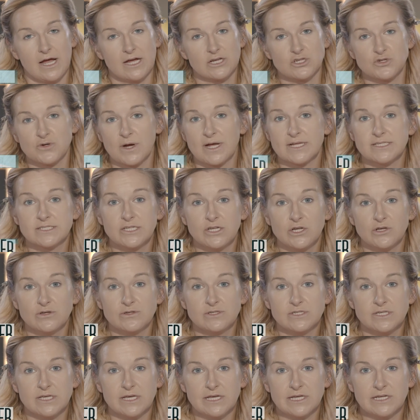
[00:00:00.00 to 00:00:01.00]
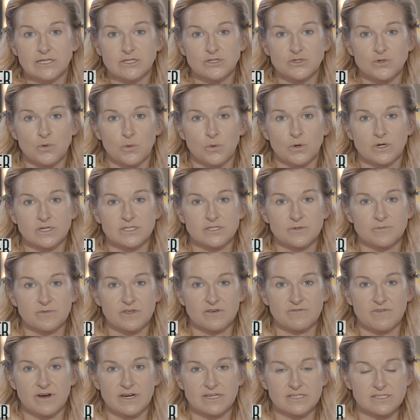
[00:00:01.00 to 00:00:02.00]
translucent or
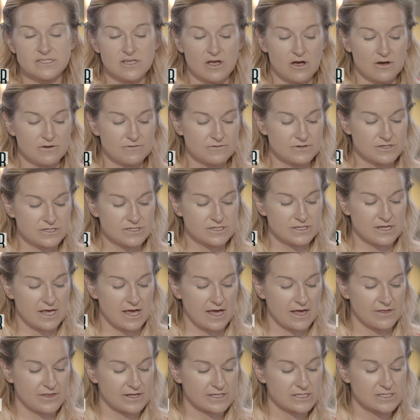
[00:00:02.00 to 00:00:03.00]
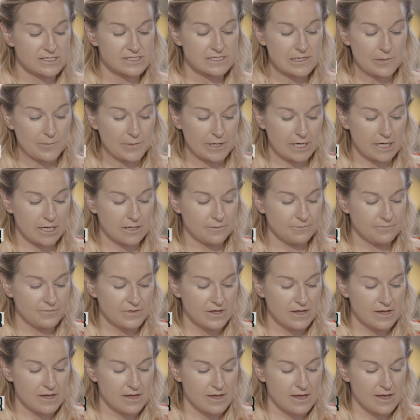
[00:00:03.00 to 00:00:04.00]
something very soft that's similar.
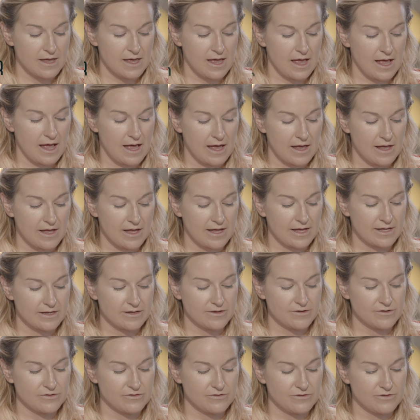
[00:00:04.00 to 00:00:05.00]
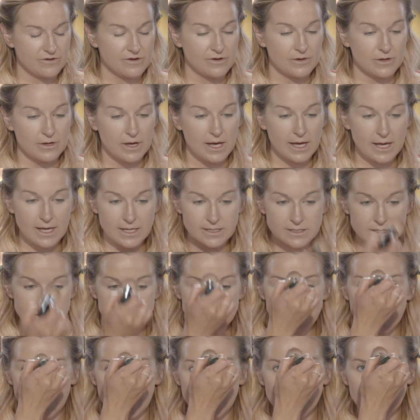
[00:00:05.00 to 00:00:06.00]
And again,
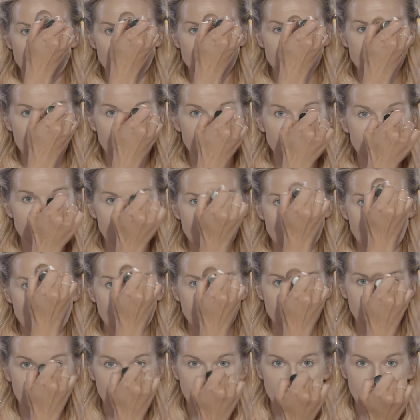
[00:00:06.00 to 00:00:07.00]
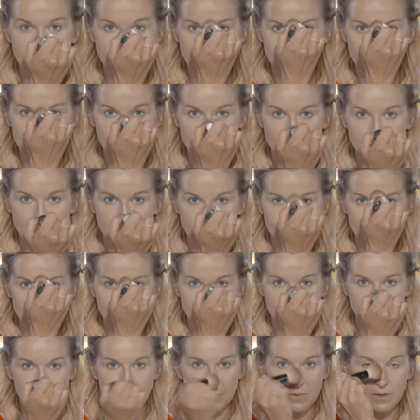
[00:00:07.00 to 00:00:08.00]
start down the nose area,
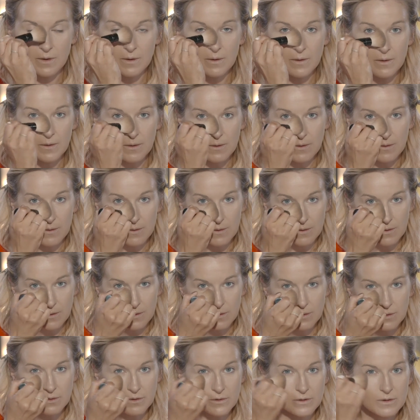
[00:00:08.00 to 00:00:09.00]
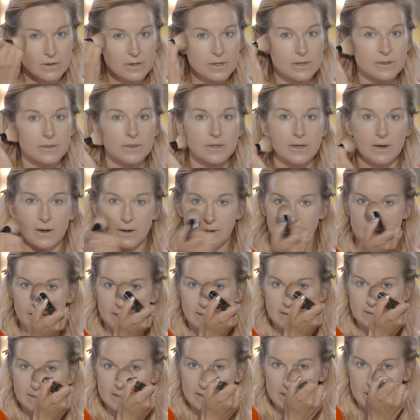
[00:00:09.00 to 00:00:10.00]
underneath the
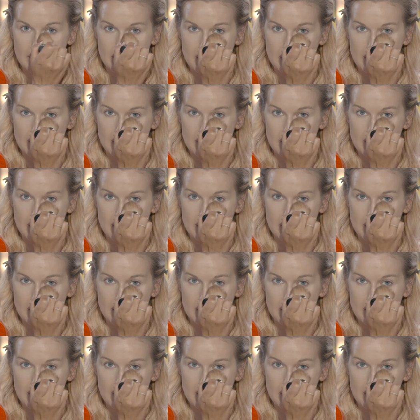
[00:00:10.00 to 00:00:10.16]
eyes.